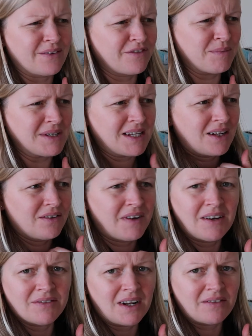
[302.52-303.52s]
and for myself.
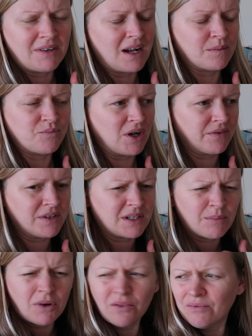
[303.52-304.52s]
I haven't had breakfast.
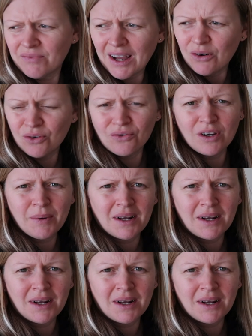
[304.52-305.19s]
I'm not that hungry.